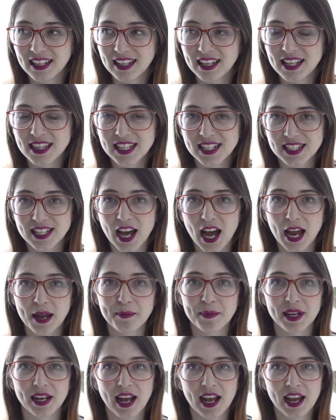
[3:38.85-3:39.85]
in the
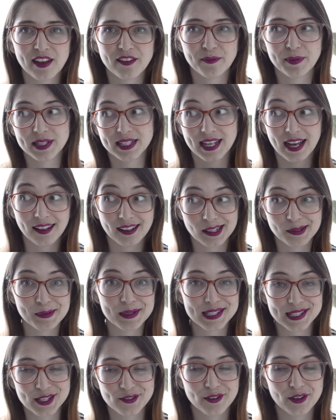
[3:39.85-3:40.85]
time that I've been telling
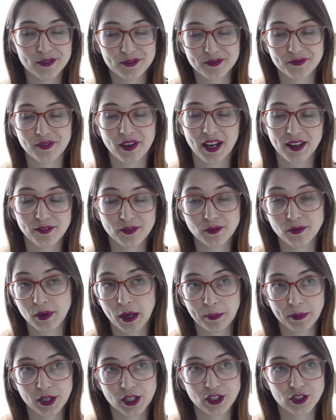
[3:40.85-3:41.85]
myself
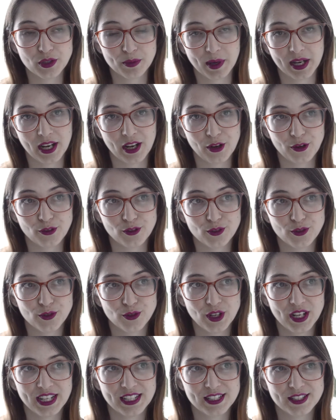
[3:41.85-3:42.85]
I'm going to do my own.
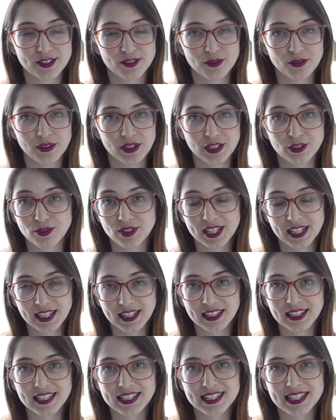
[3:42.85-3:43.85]
It's
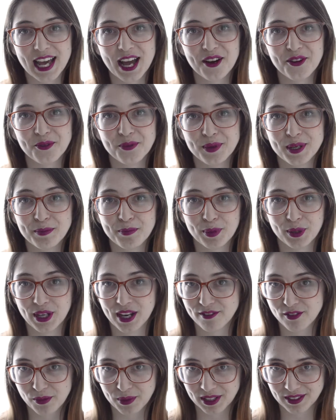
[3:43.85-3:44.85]
ridiculous how we put
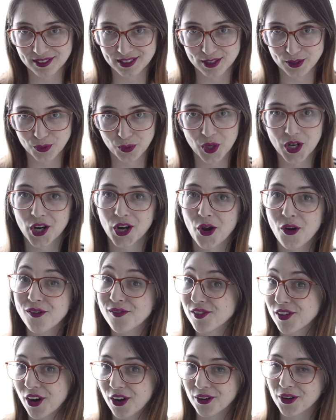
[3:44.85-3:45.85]
everyone else's work
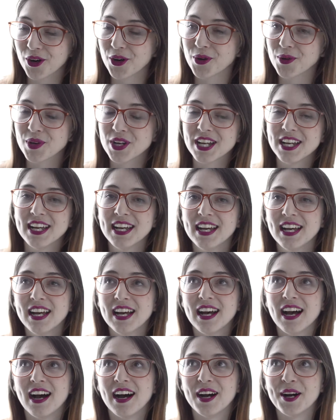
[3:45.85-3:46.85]
over our
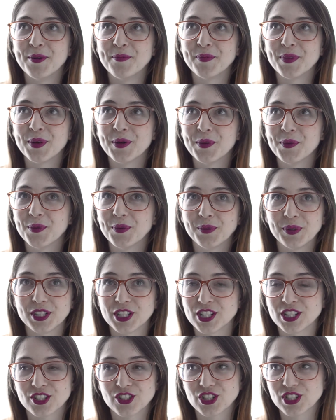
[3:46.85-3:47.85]
own,
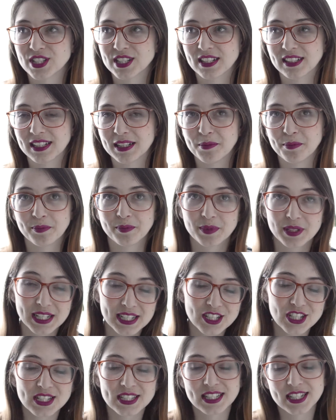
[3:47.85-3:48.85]
which is just silly.
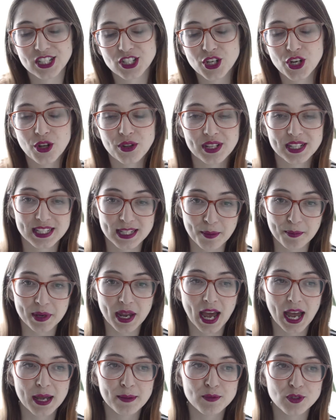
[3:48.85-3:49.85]
It just lets you know that
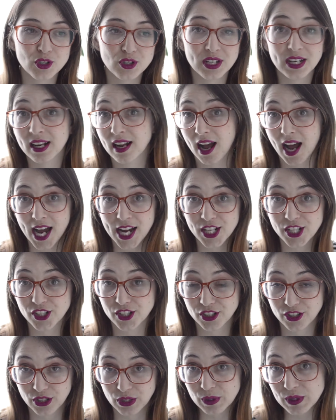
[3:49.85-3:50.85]
sometimes you need to
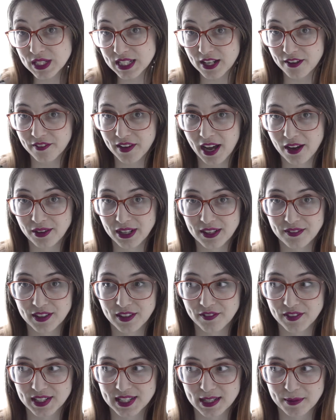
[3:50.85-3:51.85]
hire your own stuff out, even
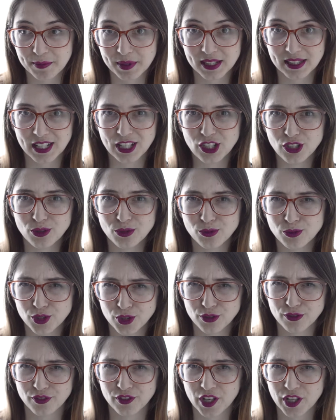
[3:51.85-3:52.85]
if it's something that you
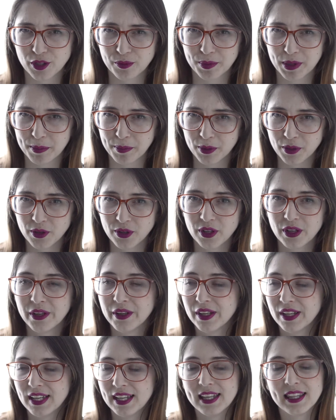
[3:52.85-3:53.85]
do for other people.
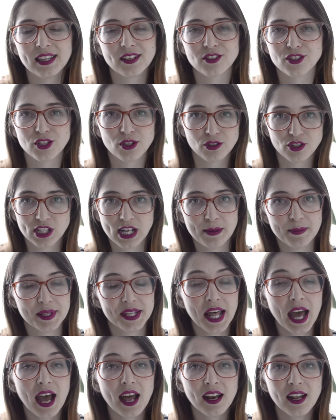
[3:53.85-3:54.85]
There's no shame
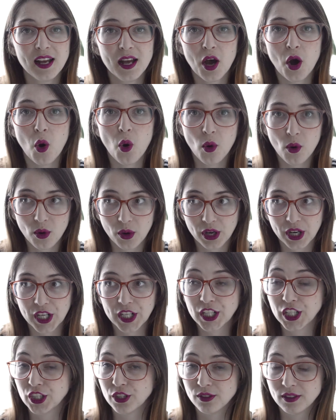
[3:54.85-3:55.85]
in that.
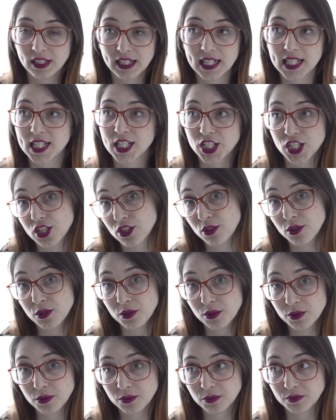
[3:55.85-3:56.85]
Or you need
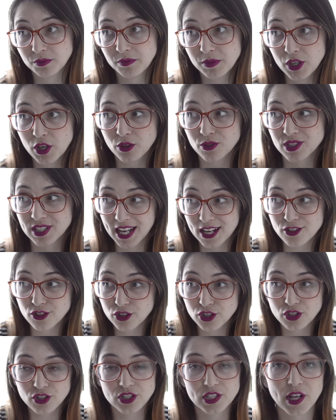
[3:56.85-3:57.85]
to,
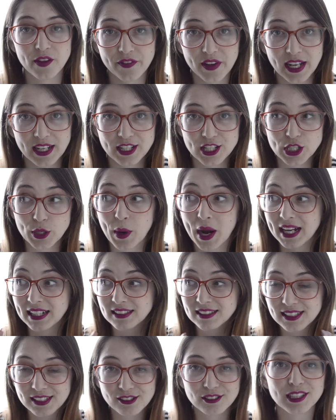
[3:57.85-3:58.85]
schedule yourself in. So I
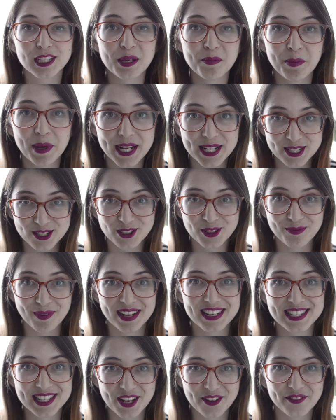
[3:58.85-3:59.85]
literally penciled
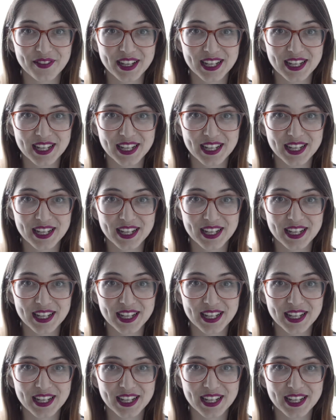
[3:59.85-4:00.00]
myself